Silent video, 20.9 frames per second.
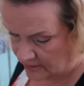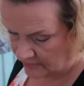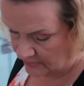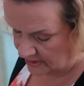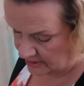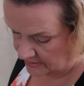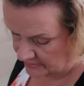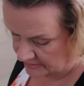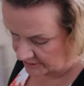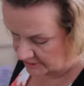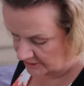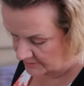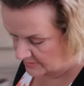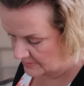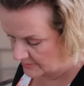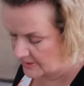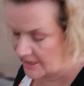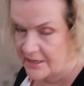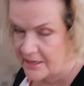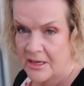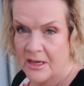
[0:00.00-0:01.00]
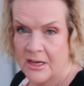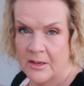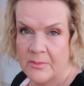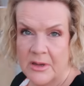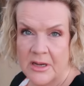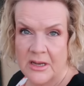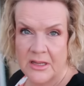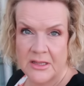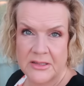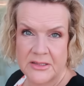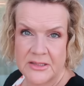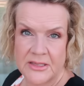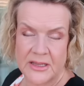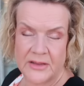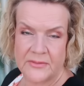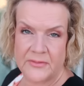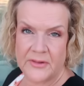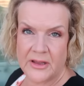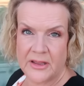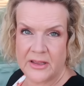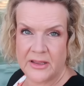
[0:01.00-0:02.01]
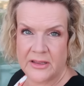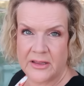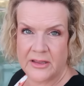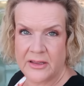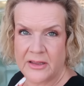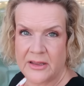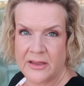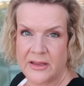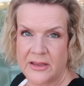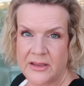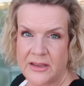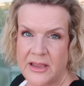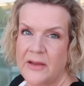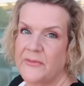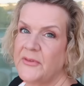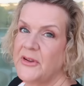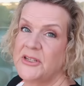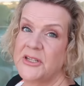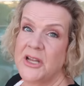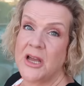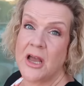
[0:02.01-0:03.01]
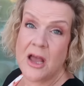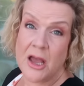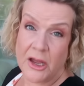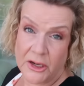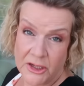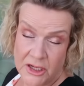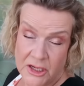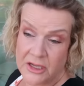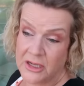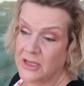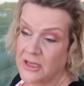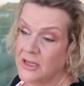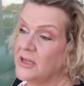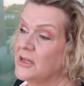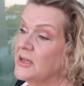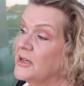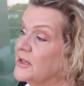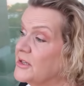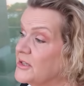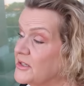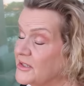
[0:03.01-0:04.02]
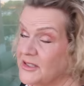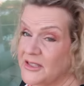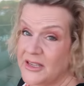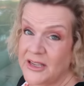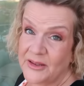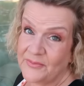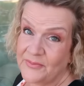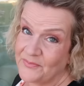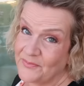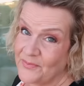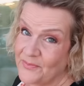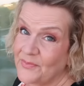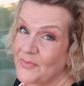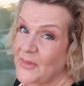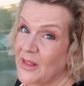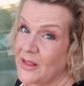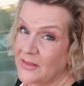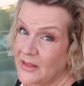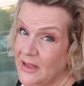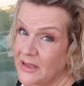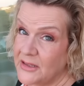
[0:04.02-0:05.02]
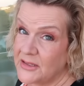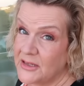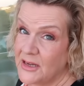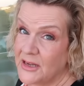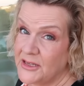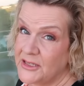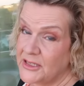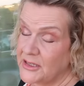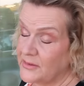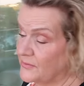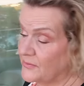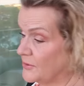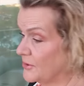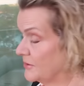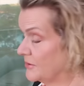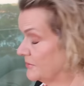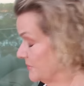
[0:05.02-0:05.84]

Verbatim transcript: when I was doing my makeup. Let's see if I, yeah, if I turn, you see, that's lighting for you.